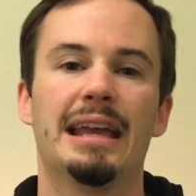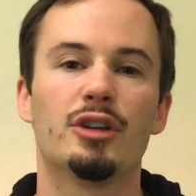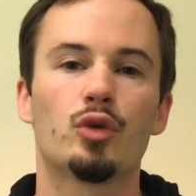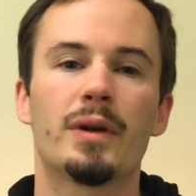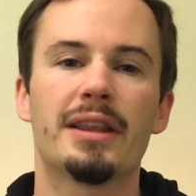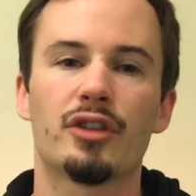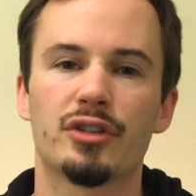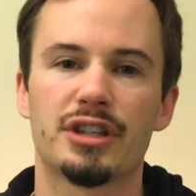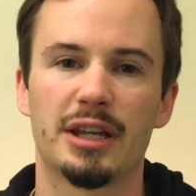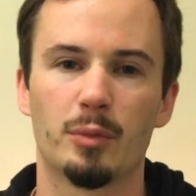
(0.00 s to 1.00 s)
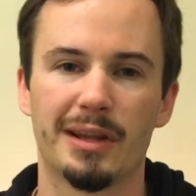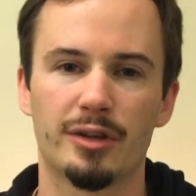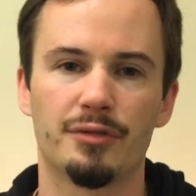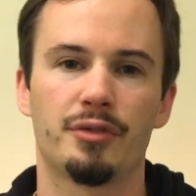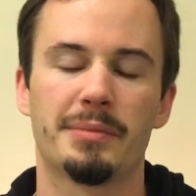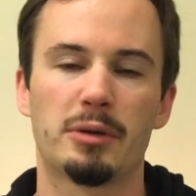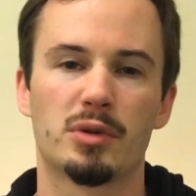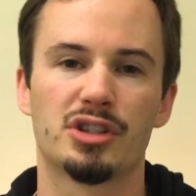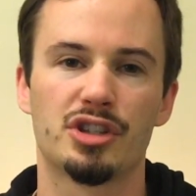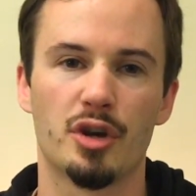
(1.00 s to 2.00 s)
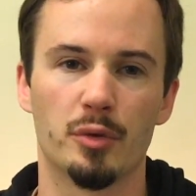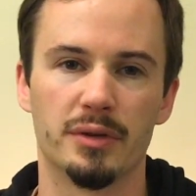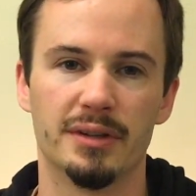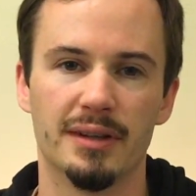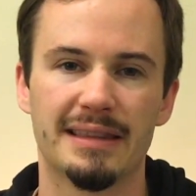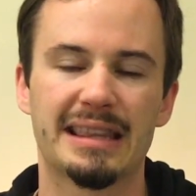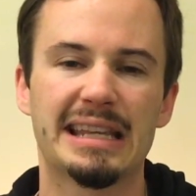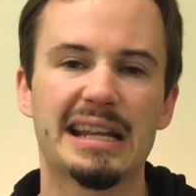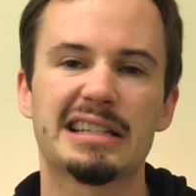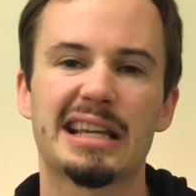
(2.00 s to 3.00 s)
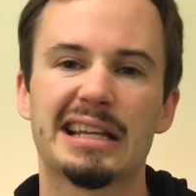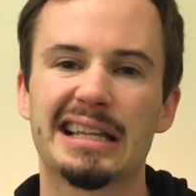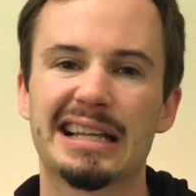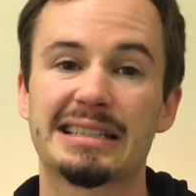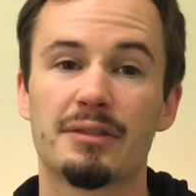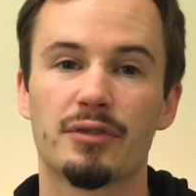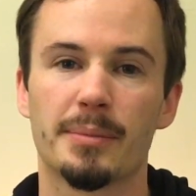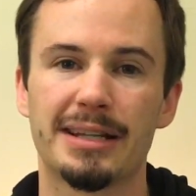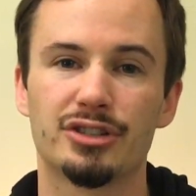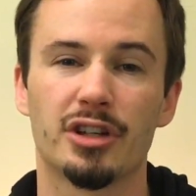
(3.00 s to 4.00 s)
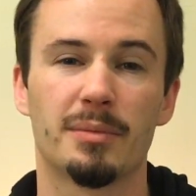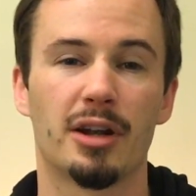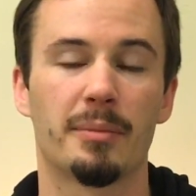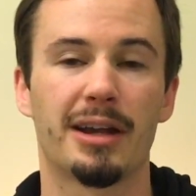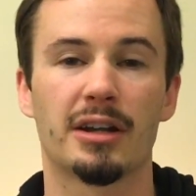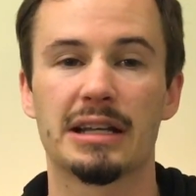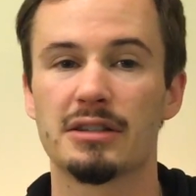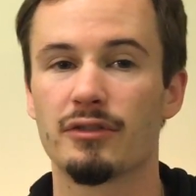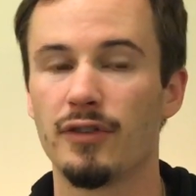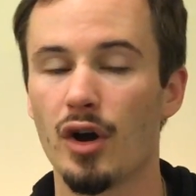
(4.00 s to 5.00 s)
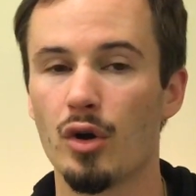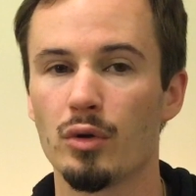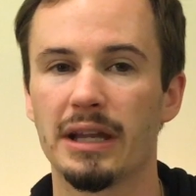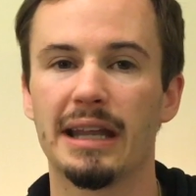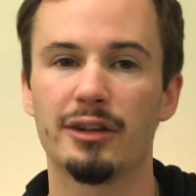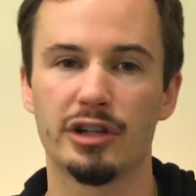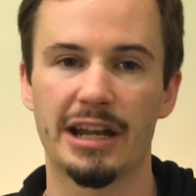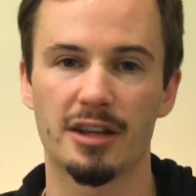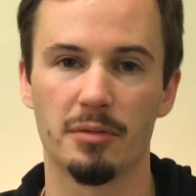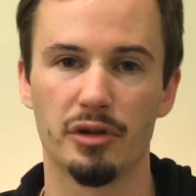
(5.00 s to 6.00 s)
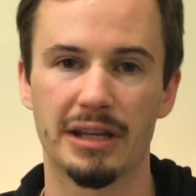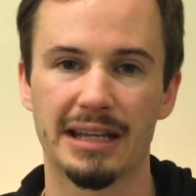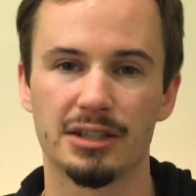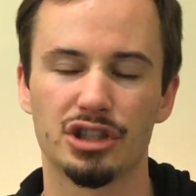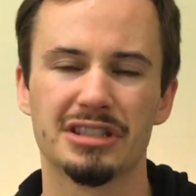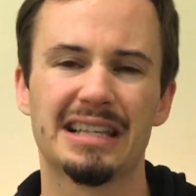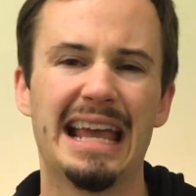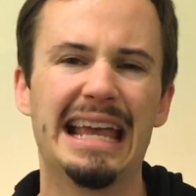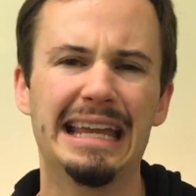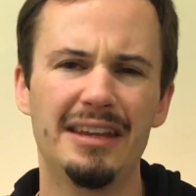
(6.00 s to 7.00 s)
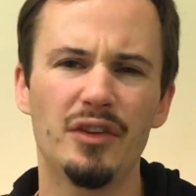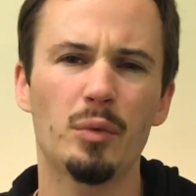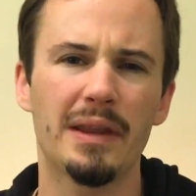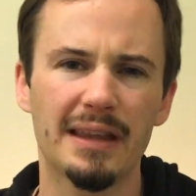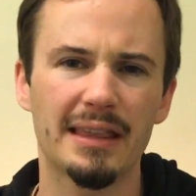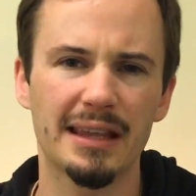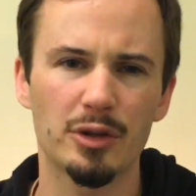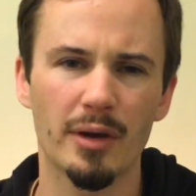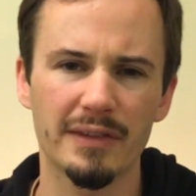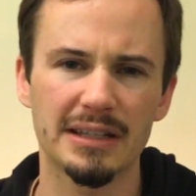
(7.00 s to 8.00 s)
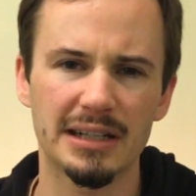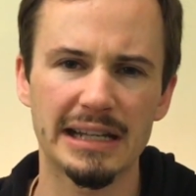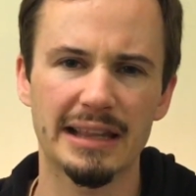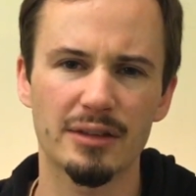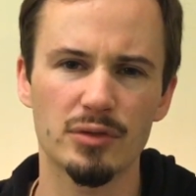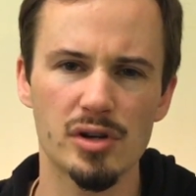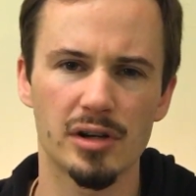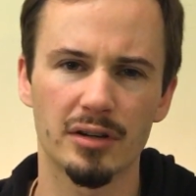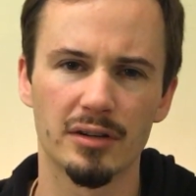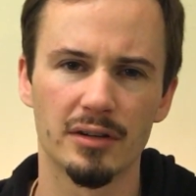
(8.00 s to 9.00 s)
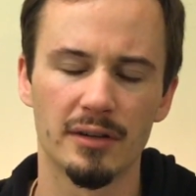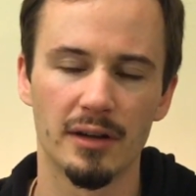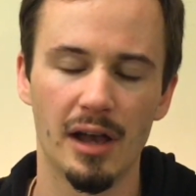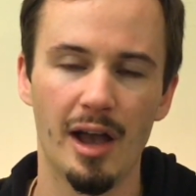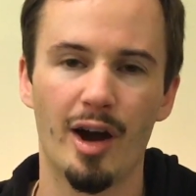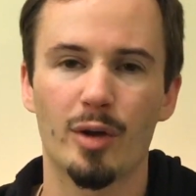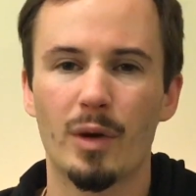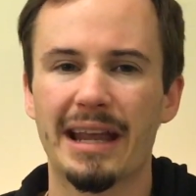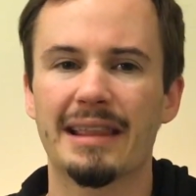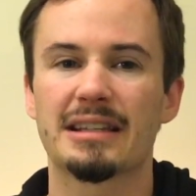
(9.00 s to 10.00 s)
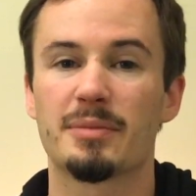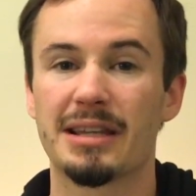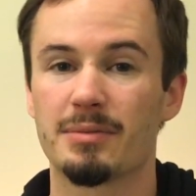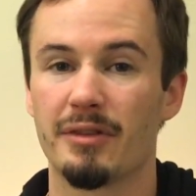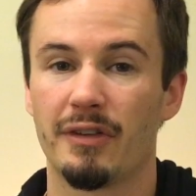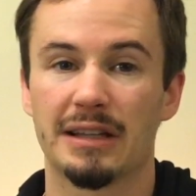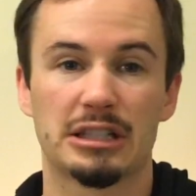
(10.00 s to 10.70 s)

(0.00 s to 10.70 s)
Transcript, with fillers: In 2013, we learned from Edward Snowden that the NSA collects information about Americans' phone and internet communications even when they think you haven't done anything wrong. On one hand, this makes me feel